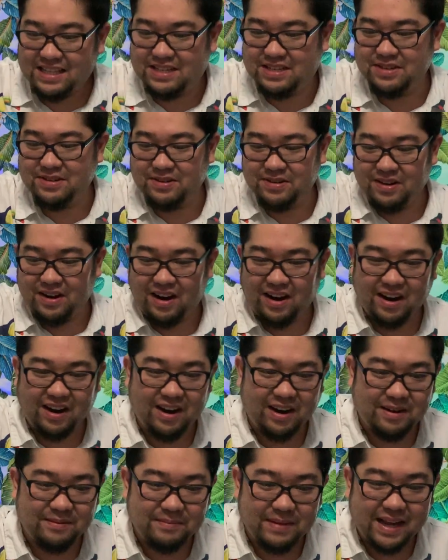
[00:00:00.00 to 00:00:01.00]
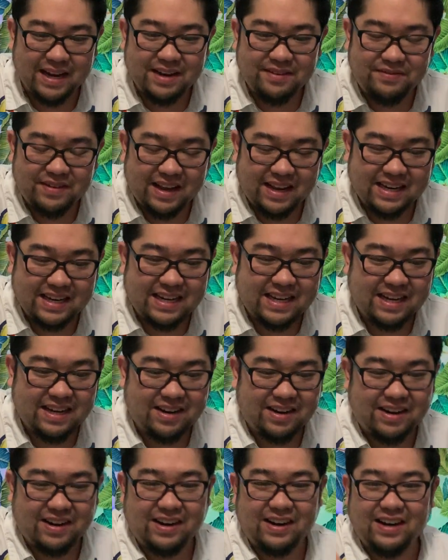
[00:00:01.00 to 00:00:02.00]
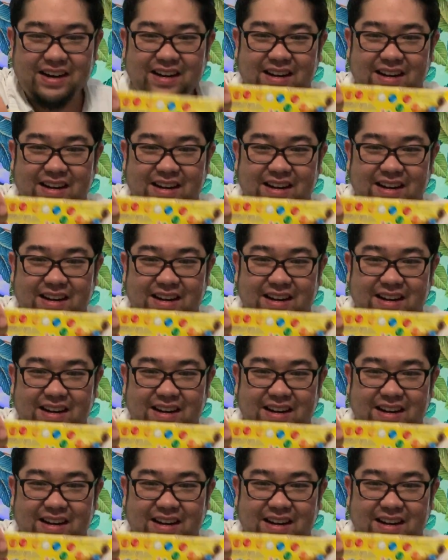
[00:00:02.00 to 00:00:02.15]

to our main event here.